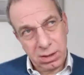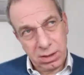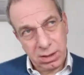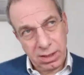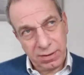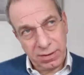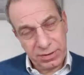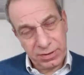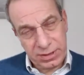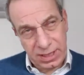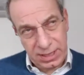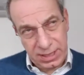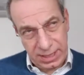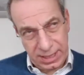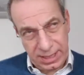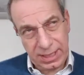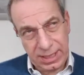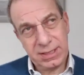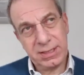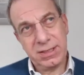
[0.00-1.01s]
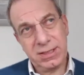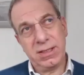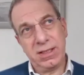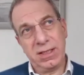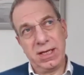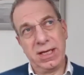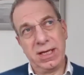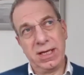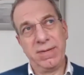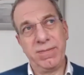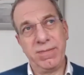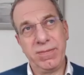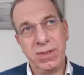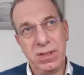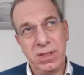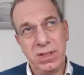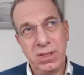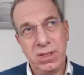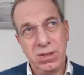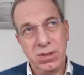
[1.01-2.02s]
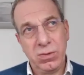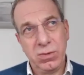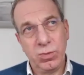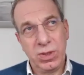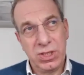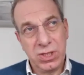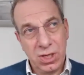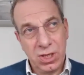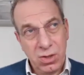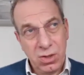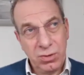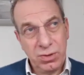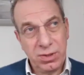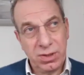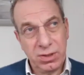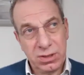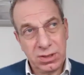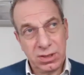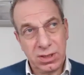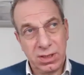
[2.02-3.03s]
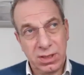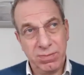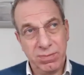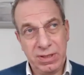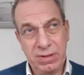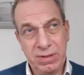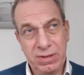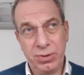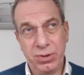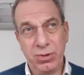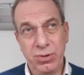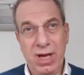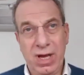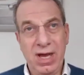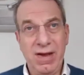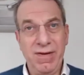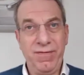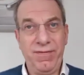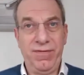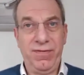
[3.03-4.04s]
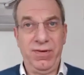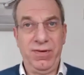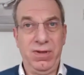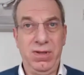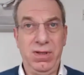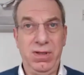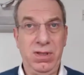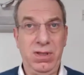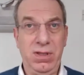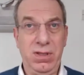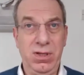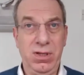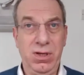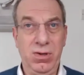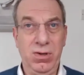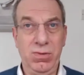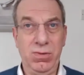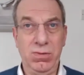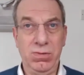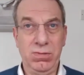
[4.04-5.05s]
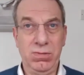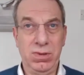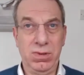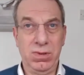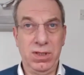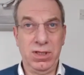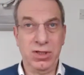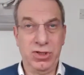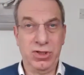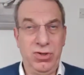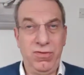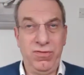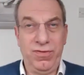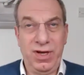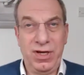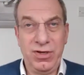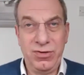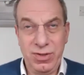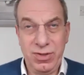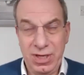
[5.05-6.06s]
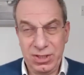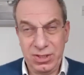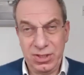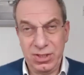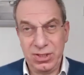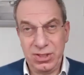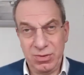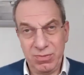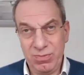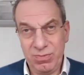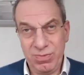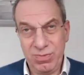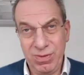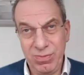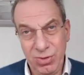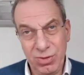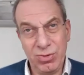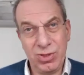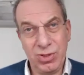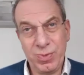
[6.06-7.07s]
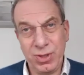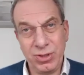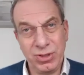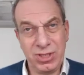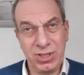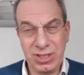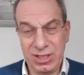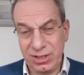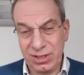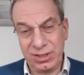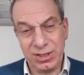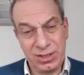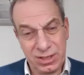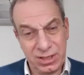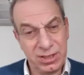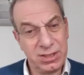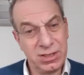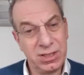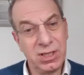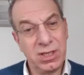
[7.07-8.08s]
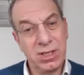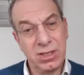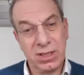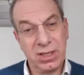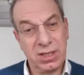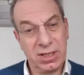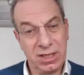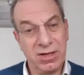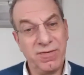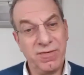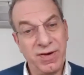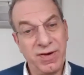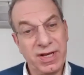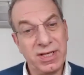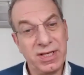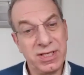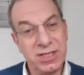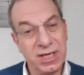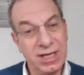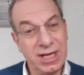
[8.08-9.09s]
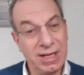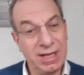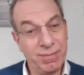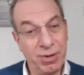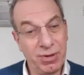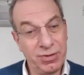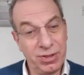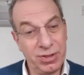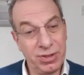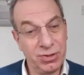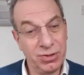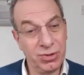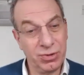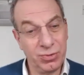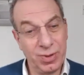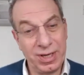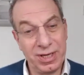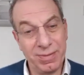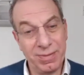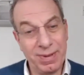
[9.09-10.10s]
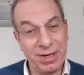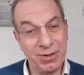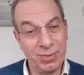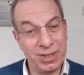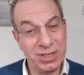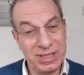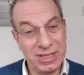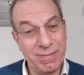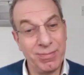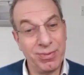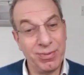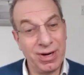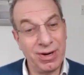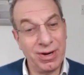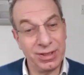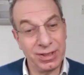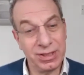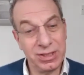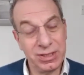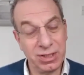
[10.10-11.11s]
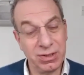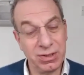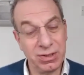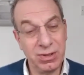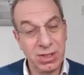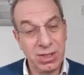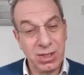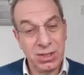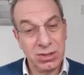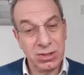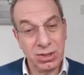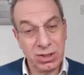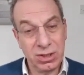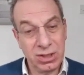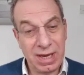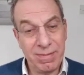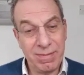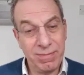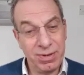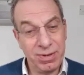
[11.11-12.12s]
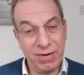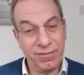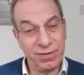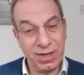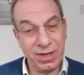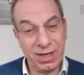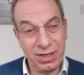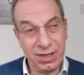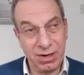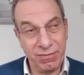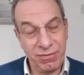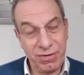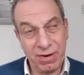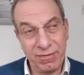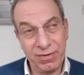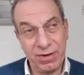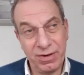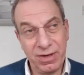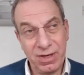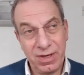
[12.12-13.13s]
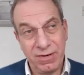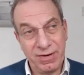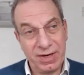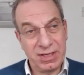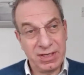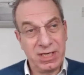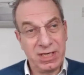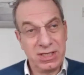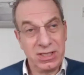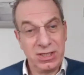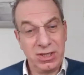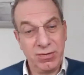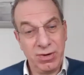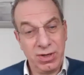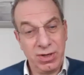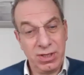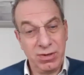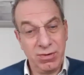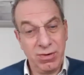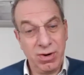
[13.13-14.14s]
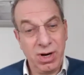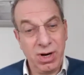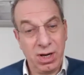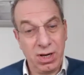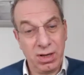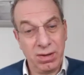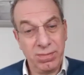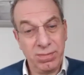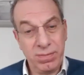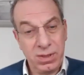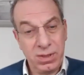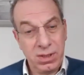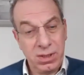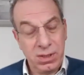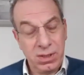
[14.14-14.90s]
Having said that, we know that in people who have, acute phase reactions or immune responses, illnesses that can affect the CLL both in a good way and a bad way temporarily. So there can be a flow. If you have a vaccination in your arm,